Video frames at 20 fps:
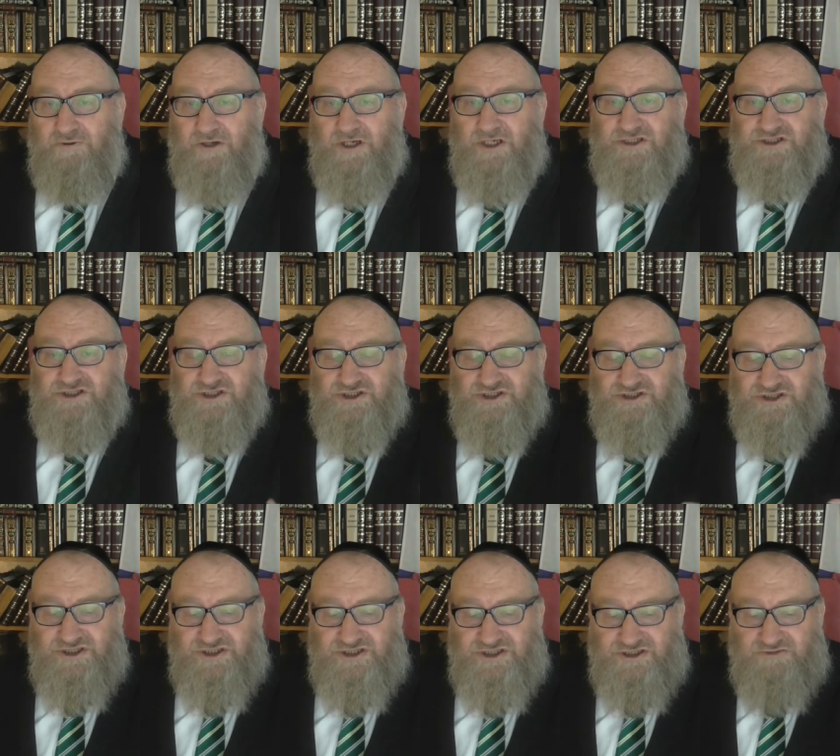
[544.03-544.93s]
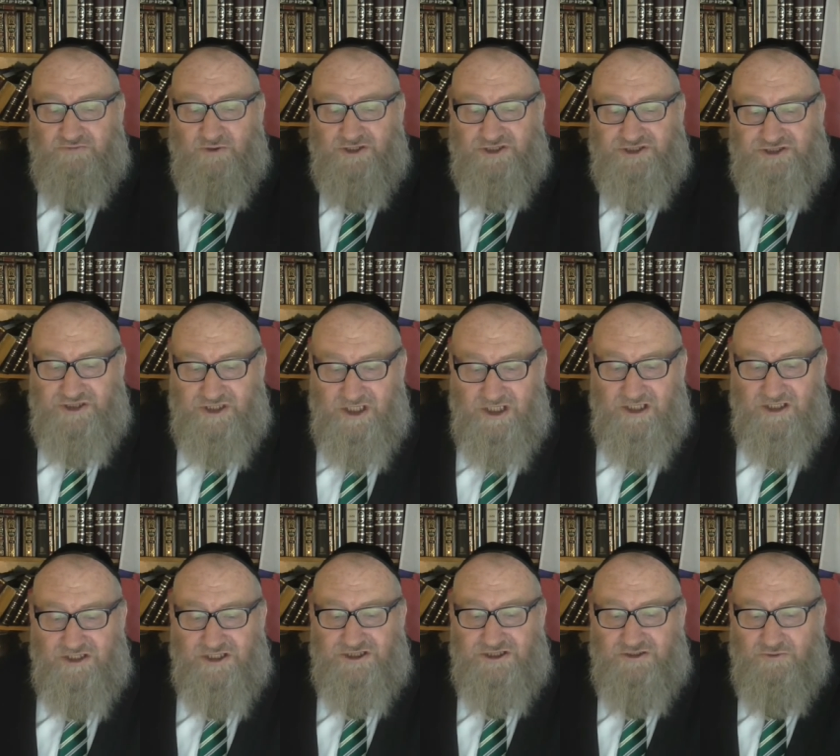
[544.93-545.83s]
pressures. This is what is
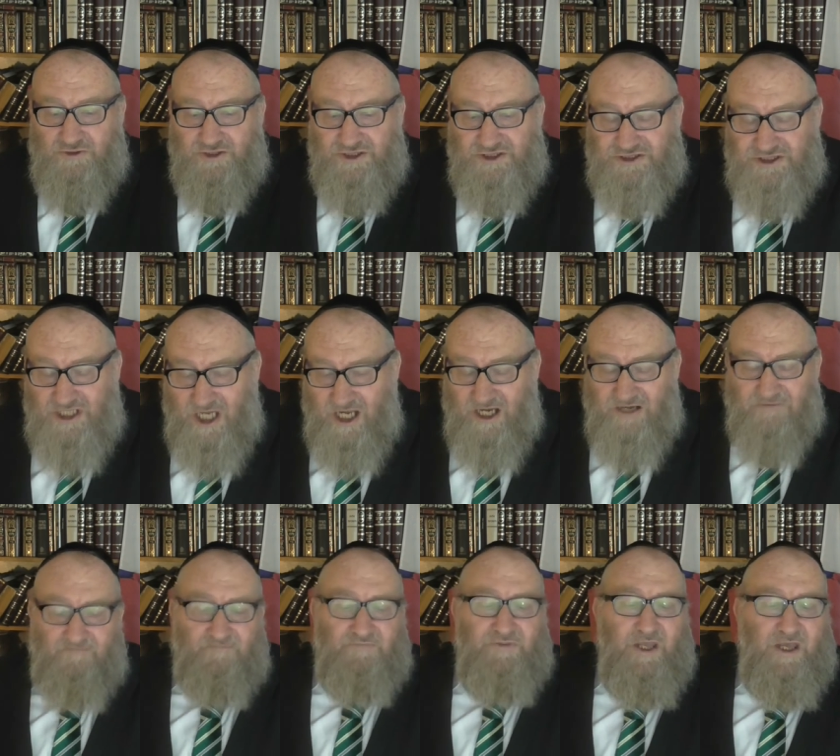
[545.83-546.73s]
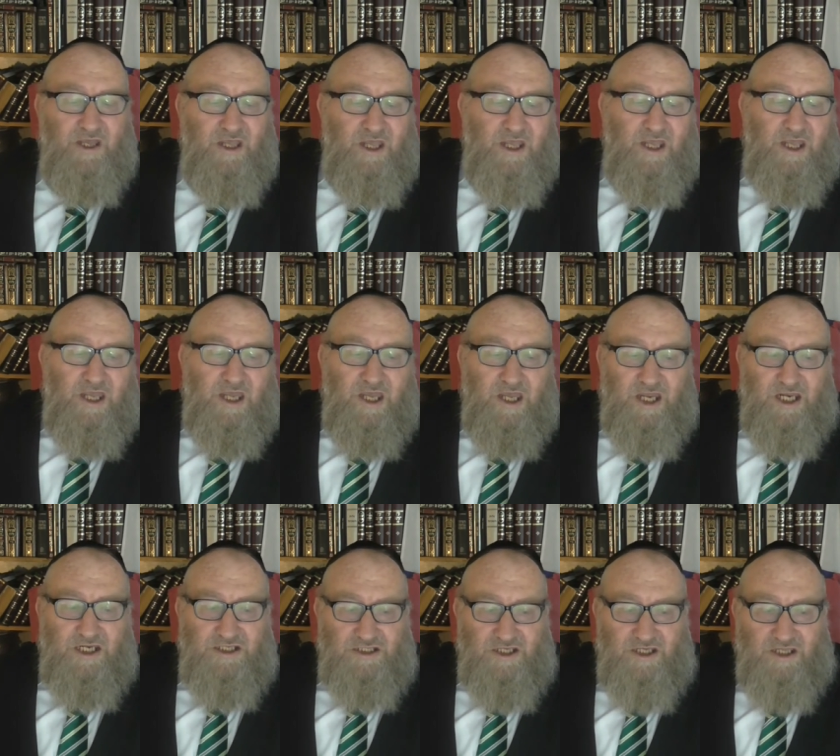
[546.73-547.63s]
needed, this is what is done.
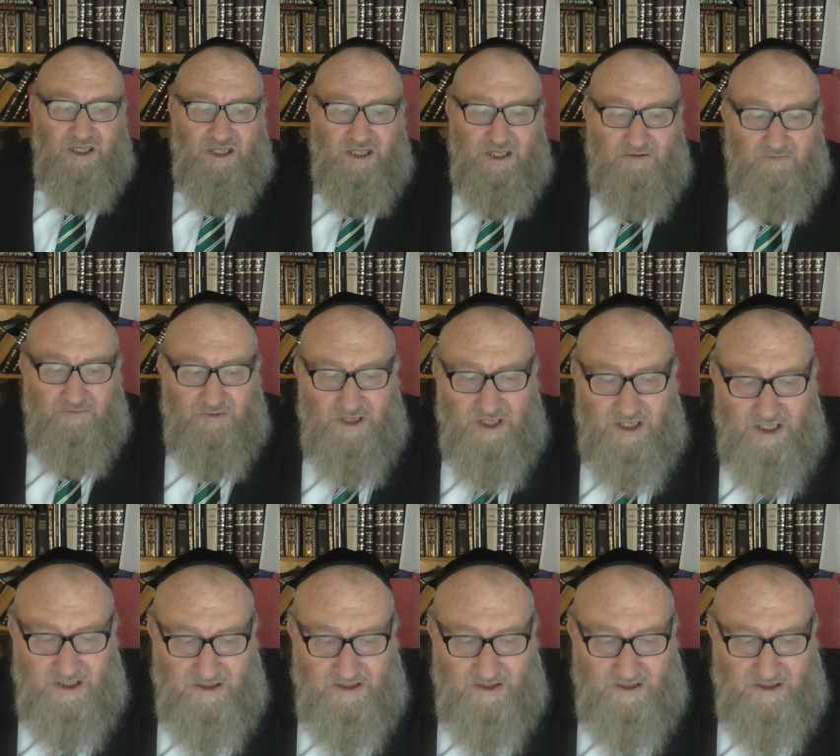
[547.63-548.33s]
And um,